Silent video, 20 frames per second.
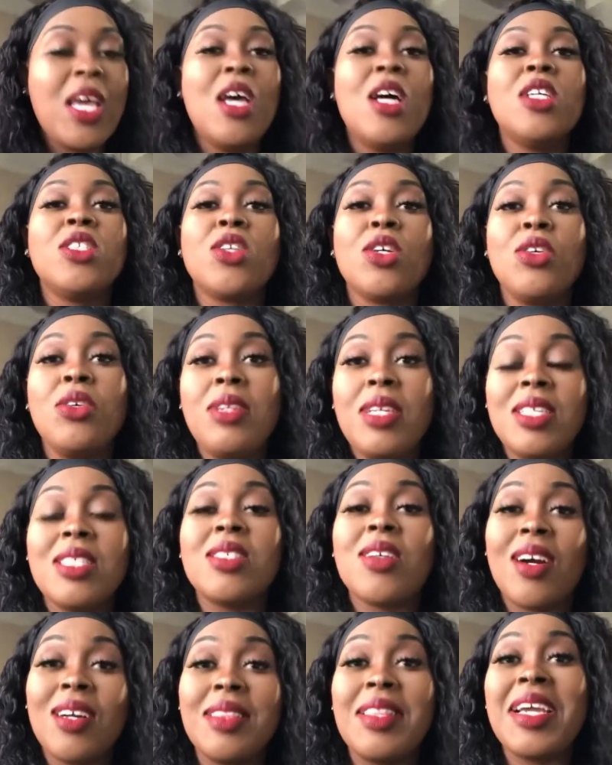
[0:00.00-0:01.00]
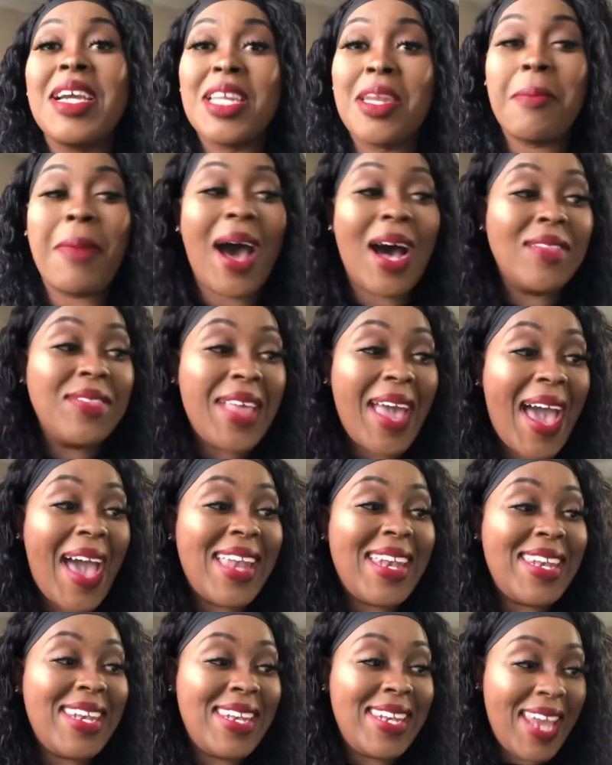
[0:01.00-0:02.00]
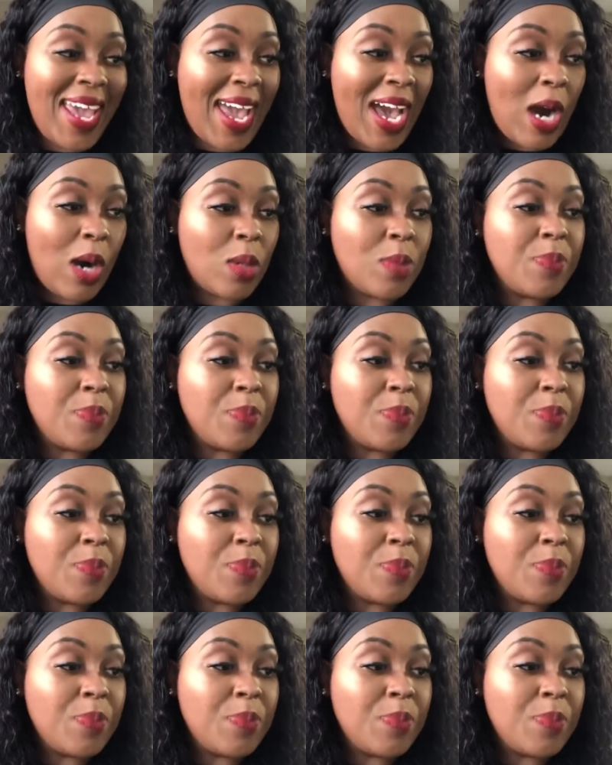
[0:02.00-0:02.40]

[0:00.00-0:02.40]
So you need to start thinking about that now.